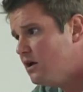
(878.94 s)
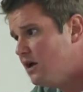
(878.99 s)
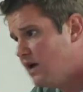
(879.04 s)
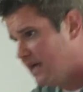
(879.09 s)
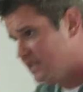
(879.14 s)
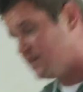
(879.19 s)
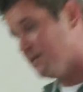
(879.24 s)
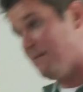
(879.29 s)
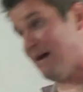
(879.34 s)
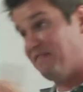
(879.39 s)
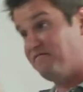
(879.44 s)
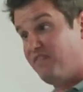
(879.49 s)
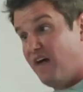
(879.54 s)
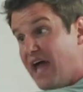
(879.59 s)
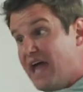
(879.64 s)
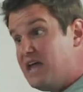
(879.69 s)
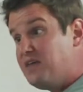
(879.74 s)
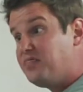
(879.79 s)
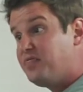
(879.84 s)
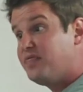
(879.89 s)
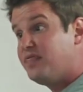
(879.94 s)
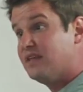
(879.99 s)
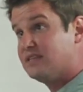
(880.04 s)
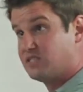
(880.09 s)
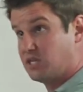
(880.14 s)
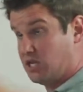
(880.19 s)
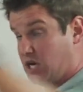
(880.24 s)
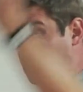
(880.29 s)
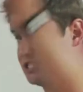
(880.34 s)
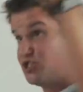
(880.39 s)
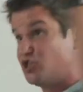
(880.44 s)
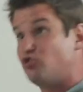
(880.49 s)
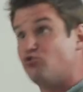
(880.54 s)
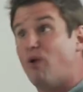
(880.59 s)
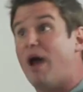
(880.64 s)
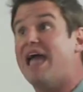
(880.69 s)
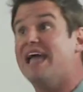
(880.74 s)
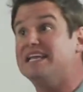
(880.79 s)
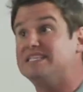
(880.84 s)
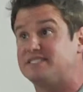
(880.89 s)
Is it my faith? Is it God's
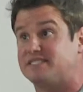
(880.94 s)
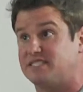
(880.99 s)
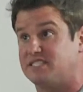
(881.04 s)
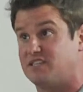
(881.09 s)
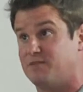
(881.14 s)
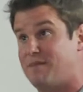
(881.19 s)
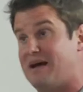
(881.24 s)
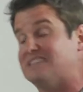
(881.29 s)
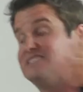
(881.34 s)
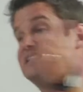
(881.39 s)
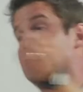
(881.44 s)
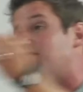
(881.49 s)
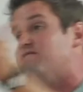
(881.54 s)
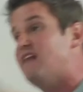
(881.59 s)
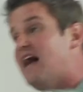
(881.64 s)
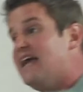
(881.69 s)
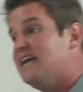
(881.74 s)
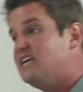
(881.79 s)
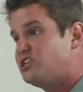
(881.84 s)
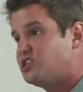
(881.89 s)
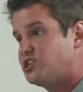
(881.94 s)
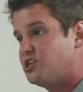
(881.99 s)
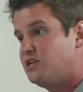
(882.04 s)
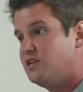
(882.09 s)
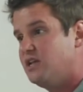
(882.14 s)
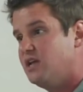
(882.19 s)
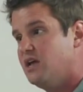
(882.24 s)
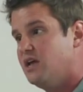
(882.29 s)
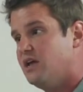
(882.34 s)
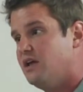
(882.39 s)
grace? Is it my salvation?